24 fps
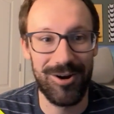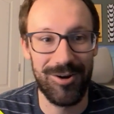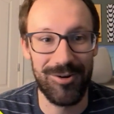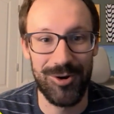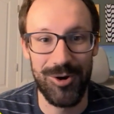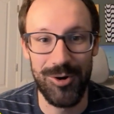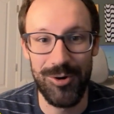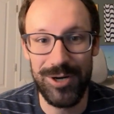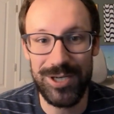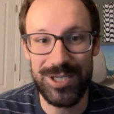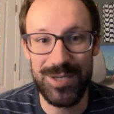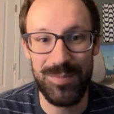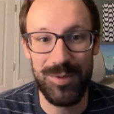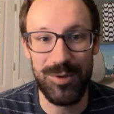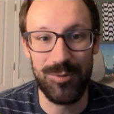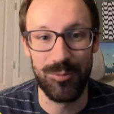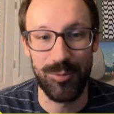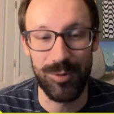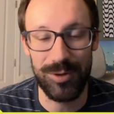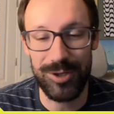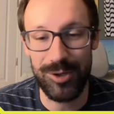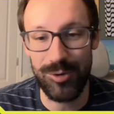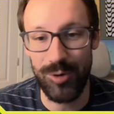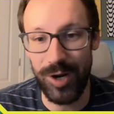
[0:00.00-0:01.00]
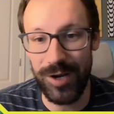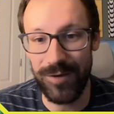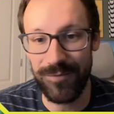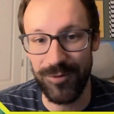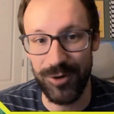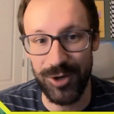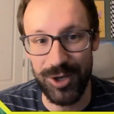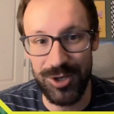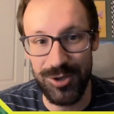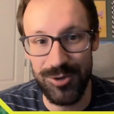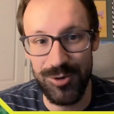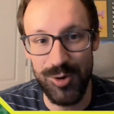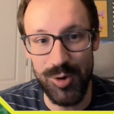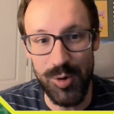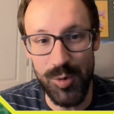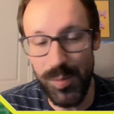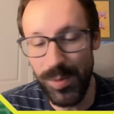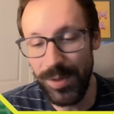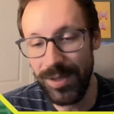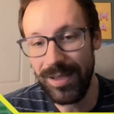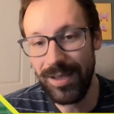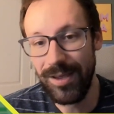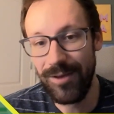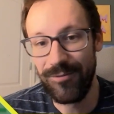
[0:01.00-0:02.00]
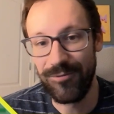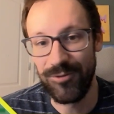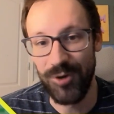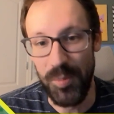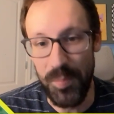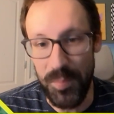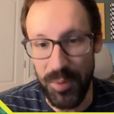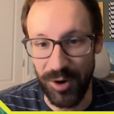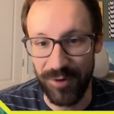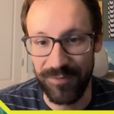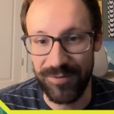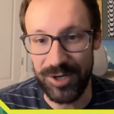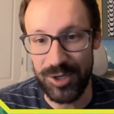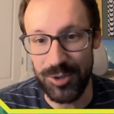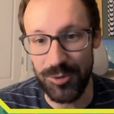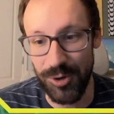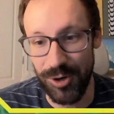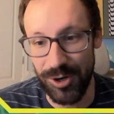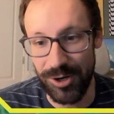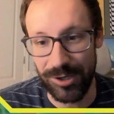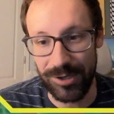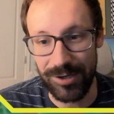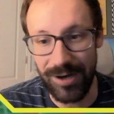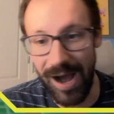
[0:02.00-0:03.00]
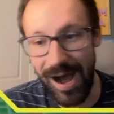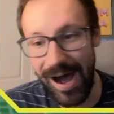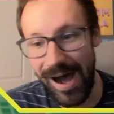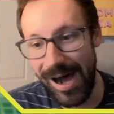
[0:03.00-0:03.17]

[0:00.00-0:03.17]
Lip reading: going to be really great for cube from Perfect Order.